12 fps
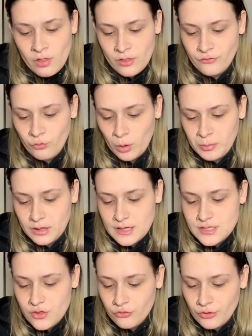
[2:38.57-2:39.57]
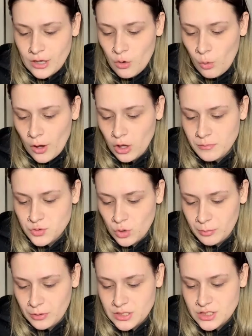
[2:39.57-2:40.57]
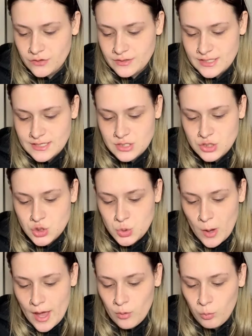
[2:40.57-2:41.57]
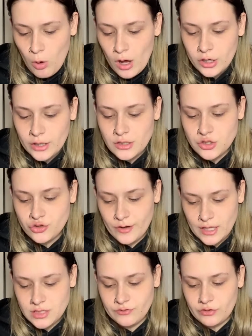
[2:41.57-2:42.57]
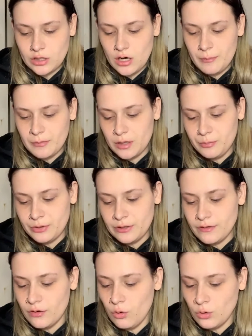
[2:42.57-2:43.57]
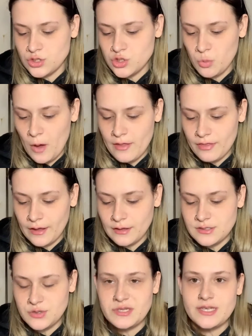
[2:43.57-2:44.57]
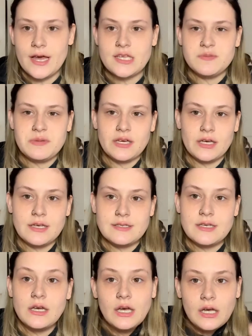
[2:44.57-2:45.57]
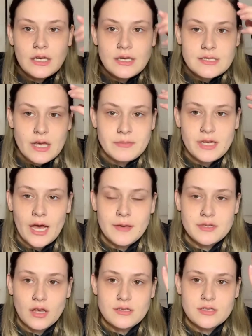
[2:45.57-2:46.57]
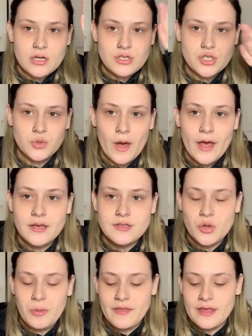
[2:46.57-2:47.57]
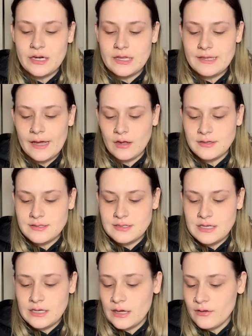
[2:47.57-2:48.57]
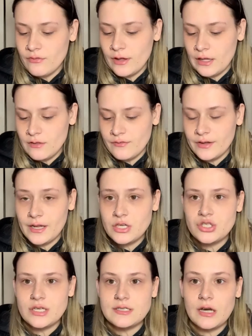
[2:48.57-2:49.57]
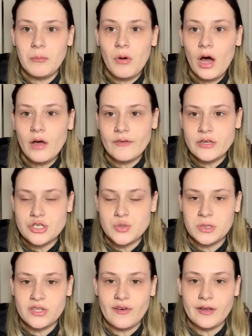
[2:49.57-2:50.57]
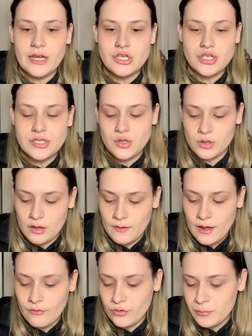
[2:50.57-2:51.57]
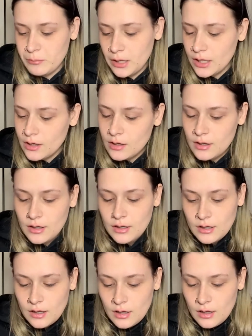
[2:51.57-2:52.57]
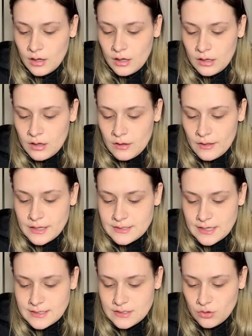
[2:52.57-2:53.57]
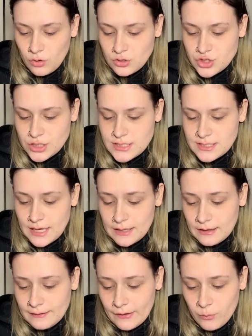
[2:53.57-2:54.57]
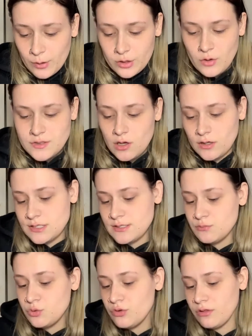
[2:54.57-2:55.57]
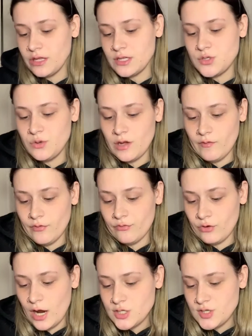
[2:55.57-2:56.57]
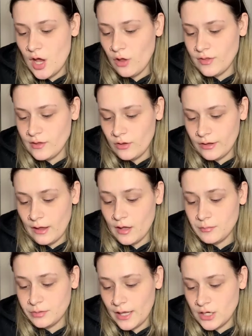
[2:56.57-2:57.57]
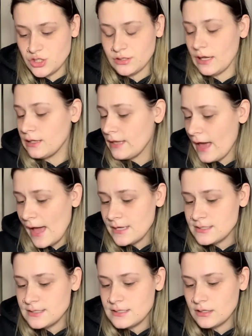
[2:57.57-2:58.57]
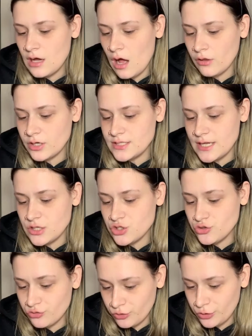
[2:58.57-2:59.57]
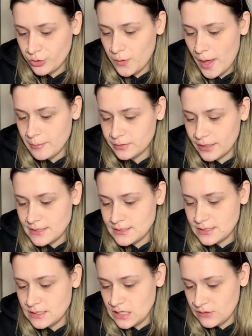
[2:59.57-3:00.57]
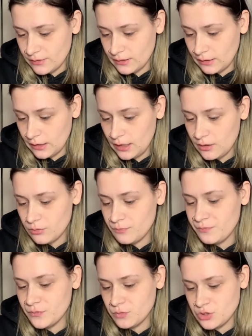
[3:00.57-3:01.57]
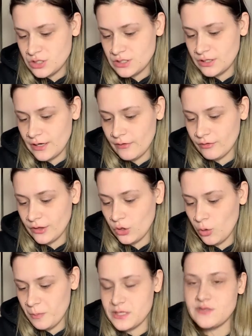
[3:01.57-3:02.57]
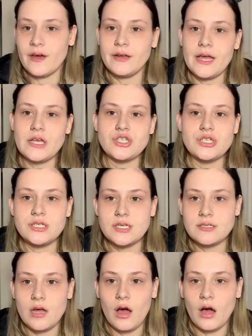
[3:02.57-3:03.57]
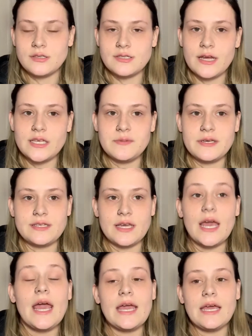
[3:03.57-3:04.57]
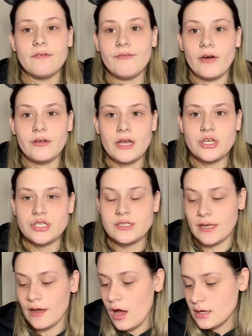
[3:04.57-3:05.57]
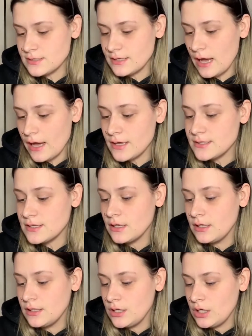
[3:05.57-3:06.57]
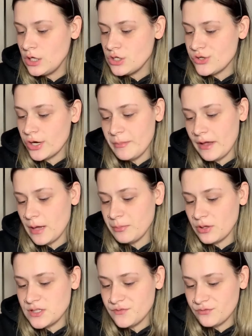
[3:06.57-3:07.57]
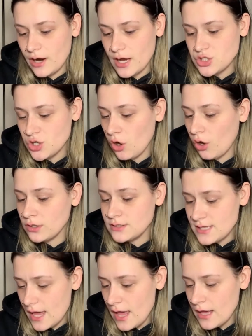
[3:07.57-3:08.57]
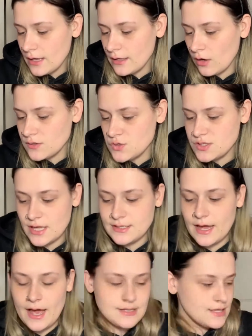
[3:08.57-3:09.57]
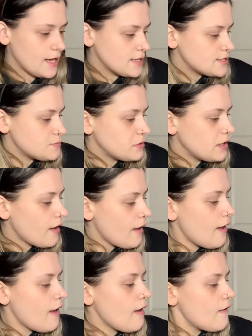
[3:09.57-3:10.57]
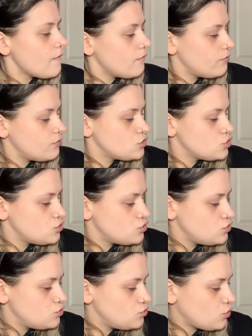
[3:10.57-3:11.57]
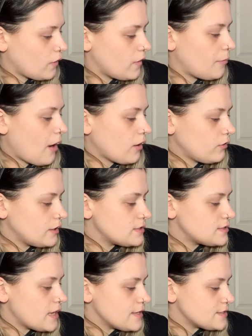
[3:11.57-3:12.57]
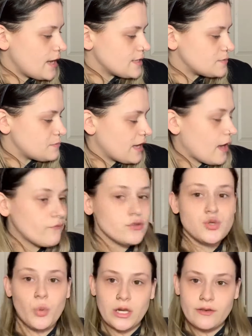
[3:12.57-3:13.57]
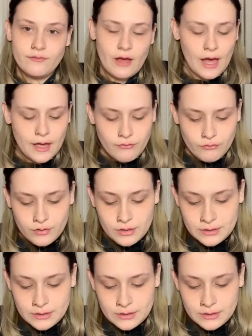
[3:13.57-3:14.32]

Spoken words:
"The formula's 3 oil absorbers resist sweat, water, and transfer." I'm going to put the whole sweat thing to a test because sometimes I'll start to sweat. So by the end of the day, I'll see if any of the foundation has come off and just what the foundation is looking like for me. It says, "The Ultra Skin Liquid goes on smoothly to give a fresh, healthy looking complexion that lasts. Color stays true and blends in evenly," which is good. I really hope this foundation does not oxidize because I hate foundations that oxidize. "So your makeup looks fresh all day." It also says it has SPF. On the bottle, it says SPF 25.